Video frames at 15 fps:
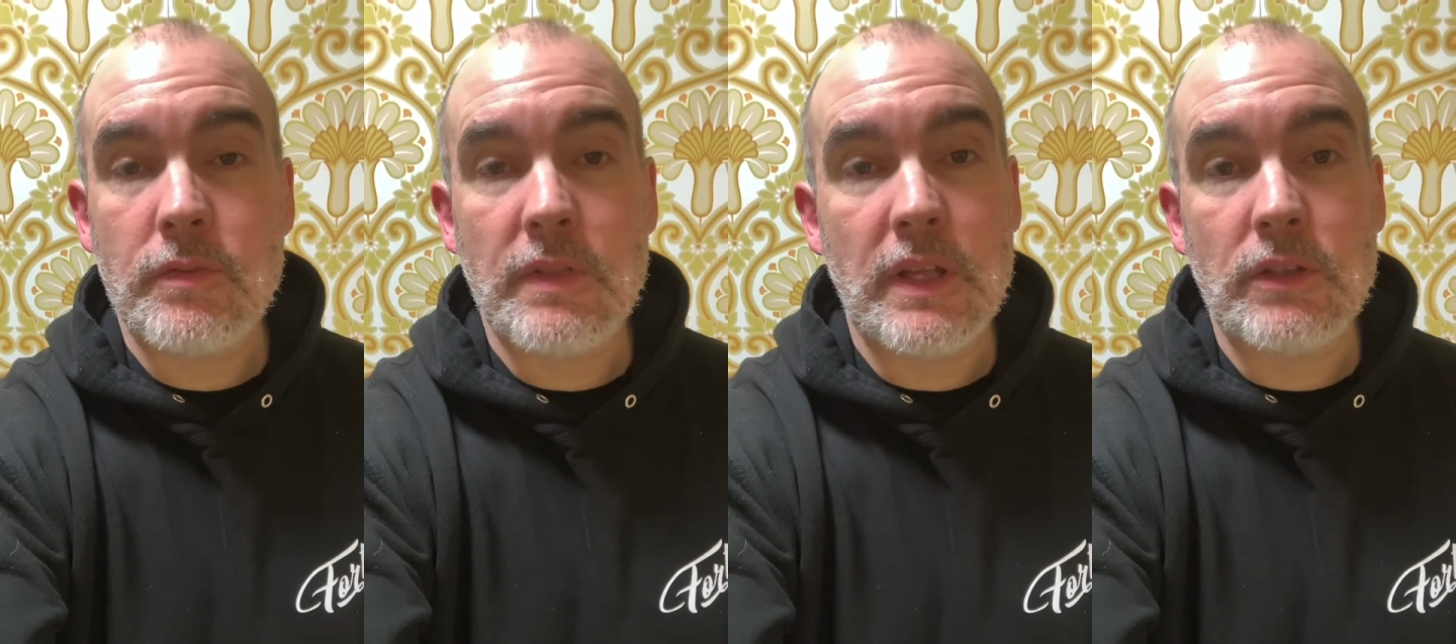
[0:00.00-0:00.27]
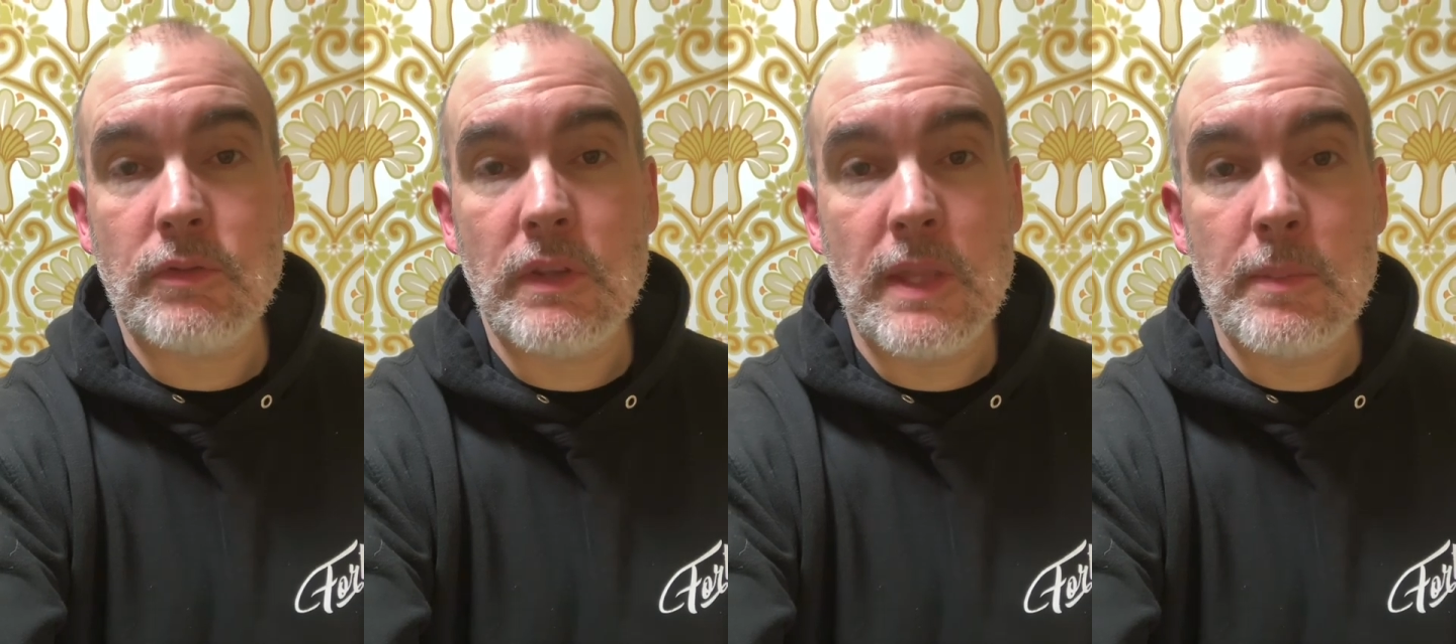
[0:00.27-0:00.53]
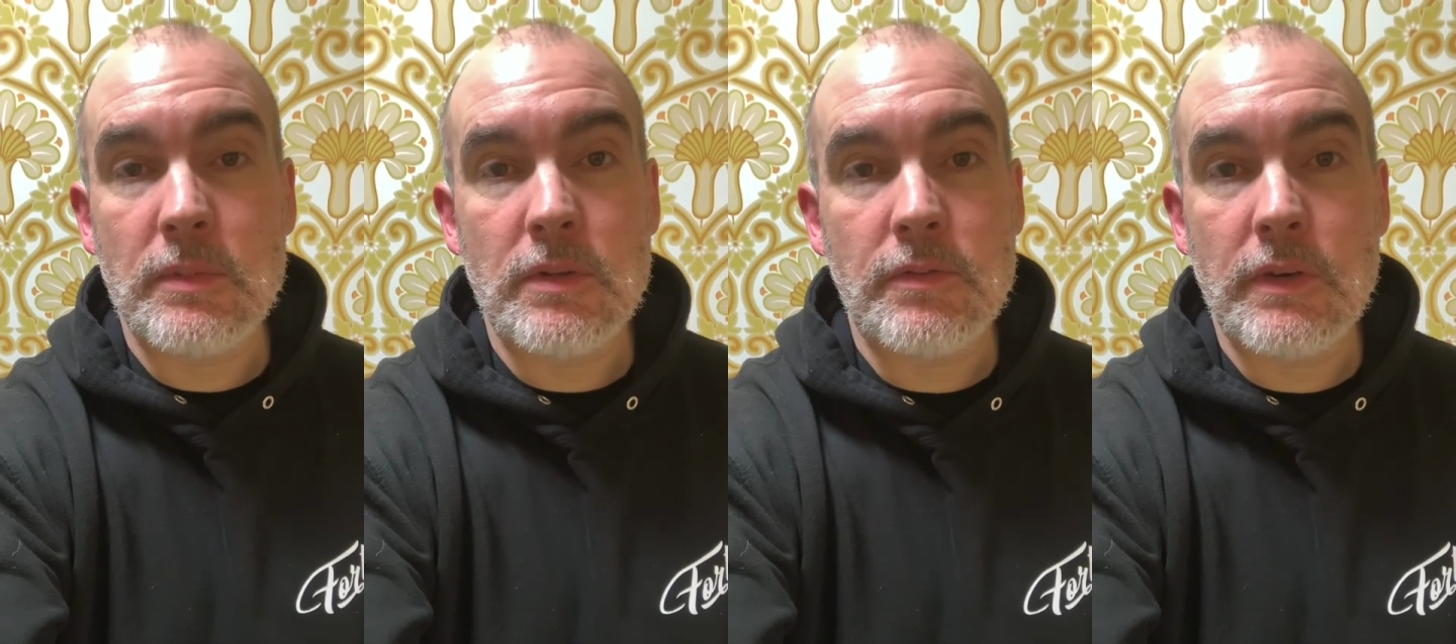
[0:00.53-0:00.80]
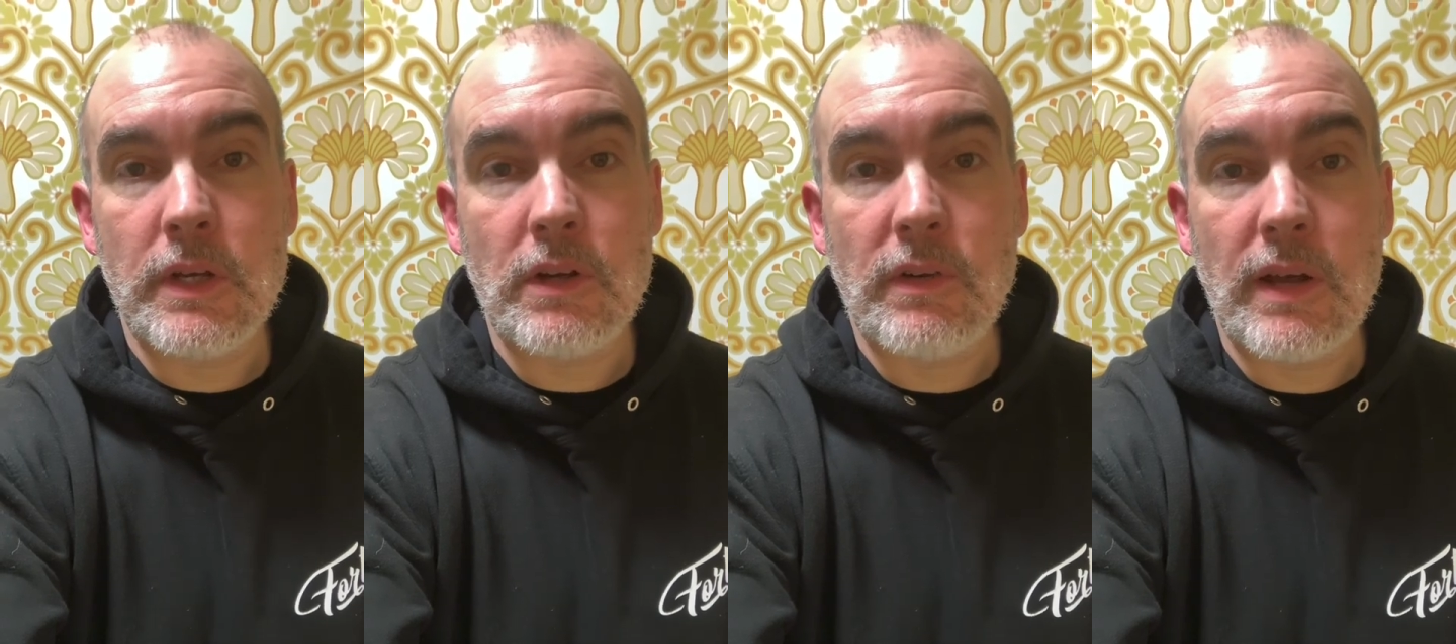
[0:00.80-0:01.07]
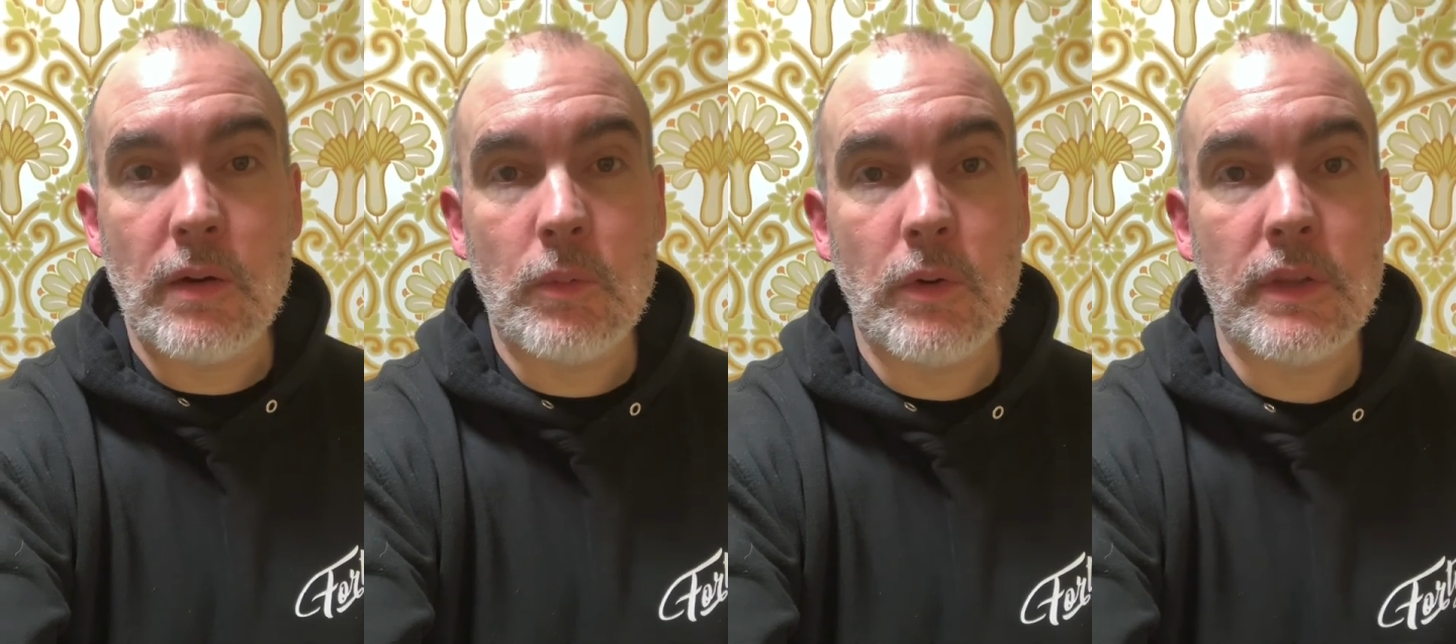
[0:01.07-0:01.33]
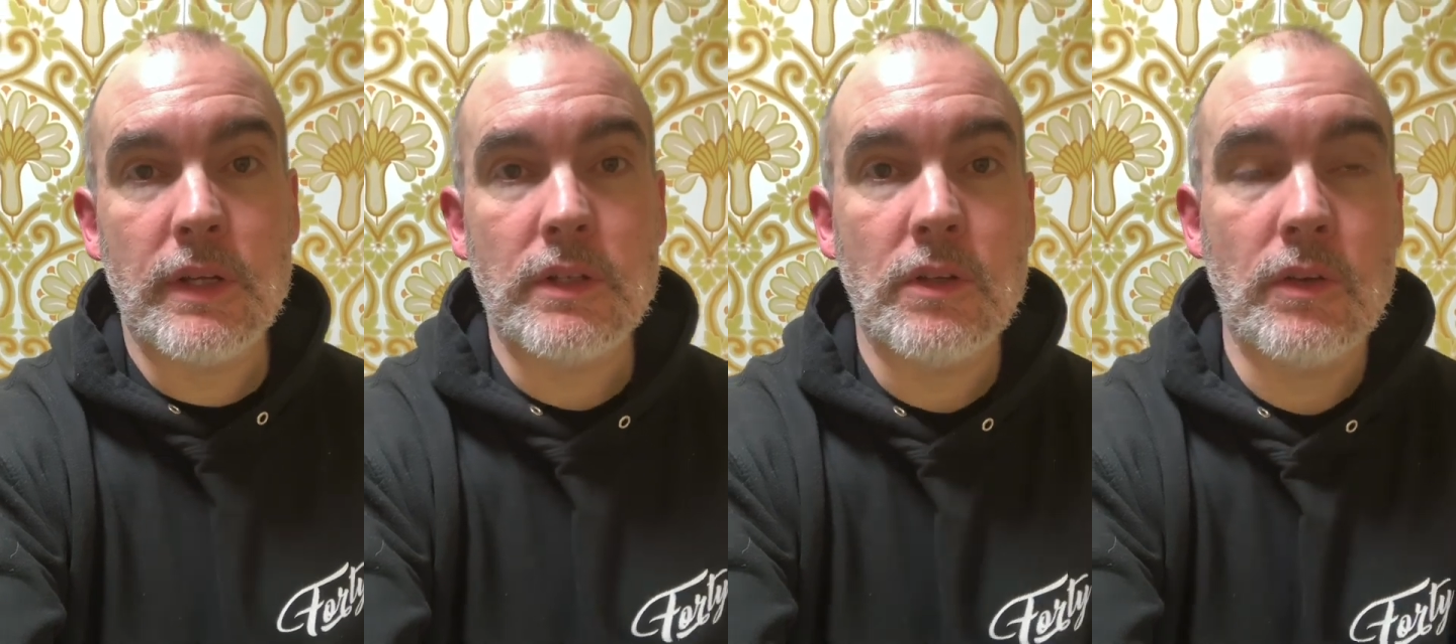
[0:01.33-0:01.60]
That's for them to figure out what
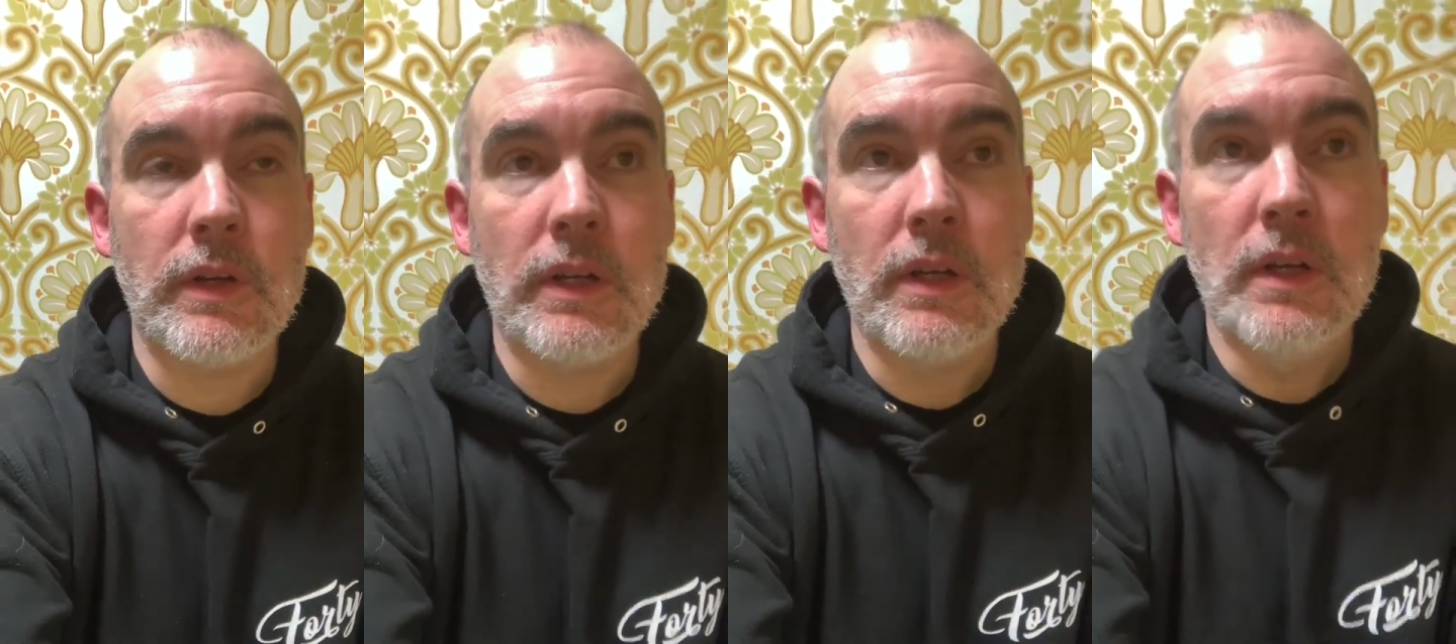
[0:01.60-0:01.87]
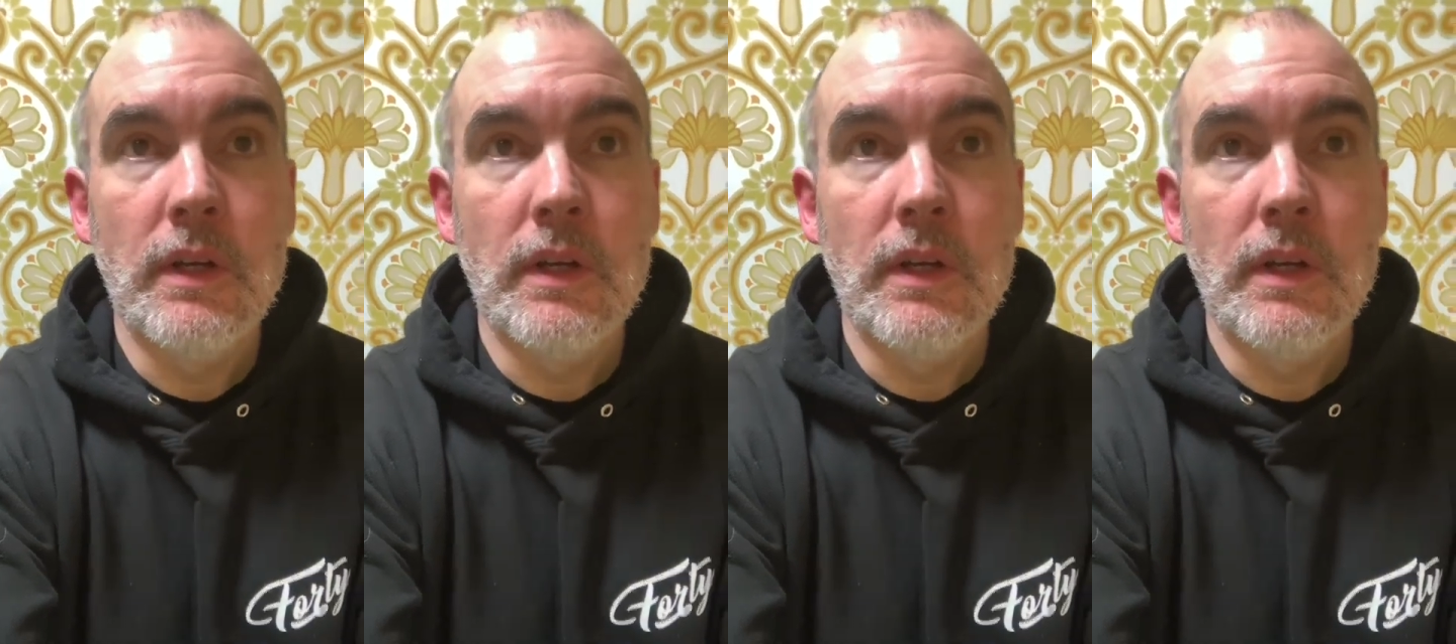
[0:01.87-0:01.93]
they're doing.